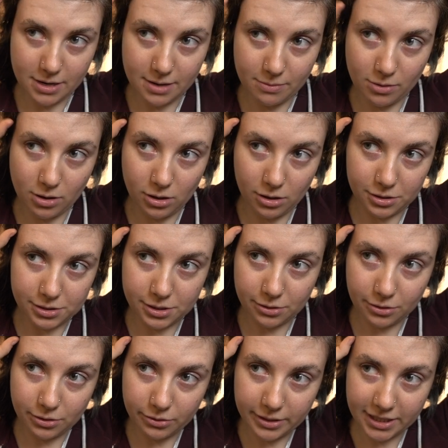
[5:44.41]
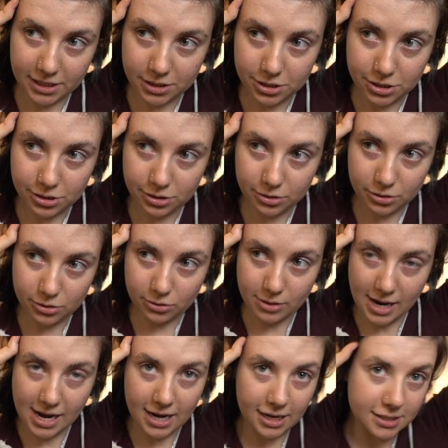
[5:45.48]
I'm also going to
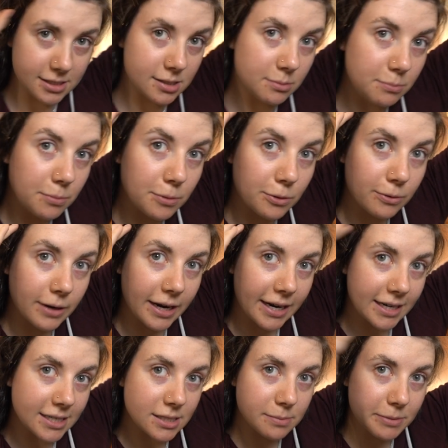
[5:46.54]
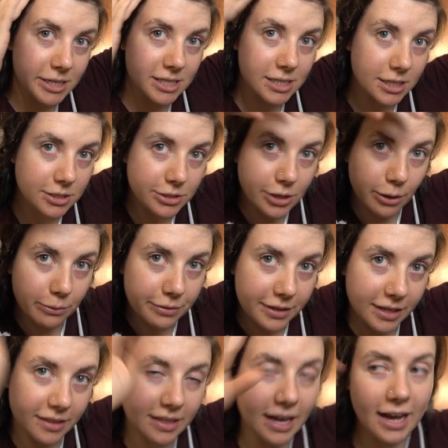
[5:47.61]
add some berets because I don't
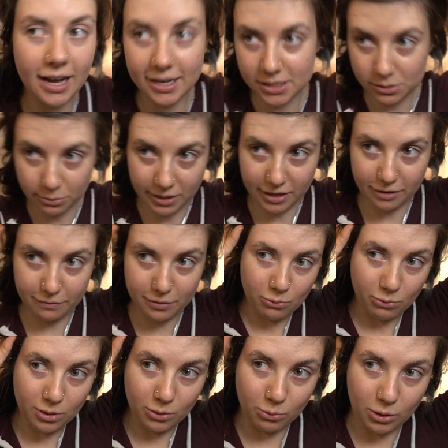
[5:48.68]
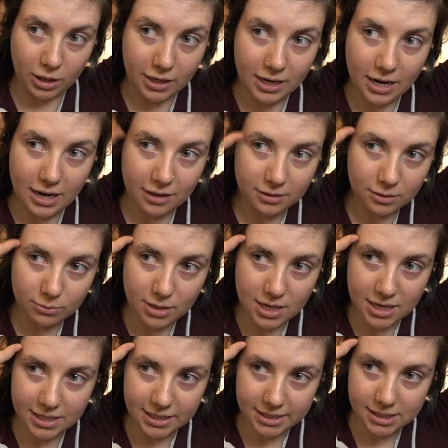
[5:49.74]
think the S-Wave will work
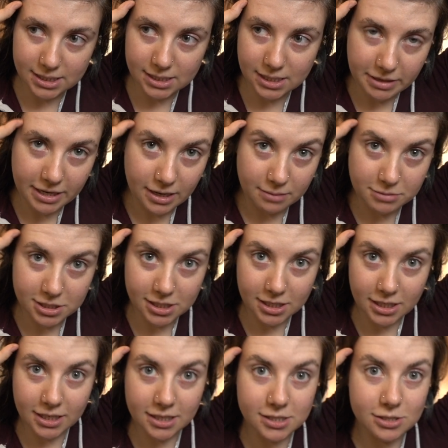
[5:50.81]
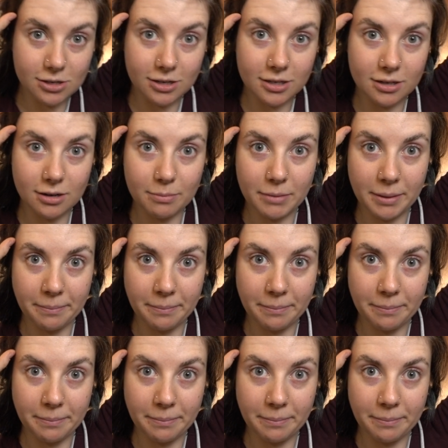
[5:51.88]
otherwise. And I'm just gonna get started on my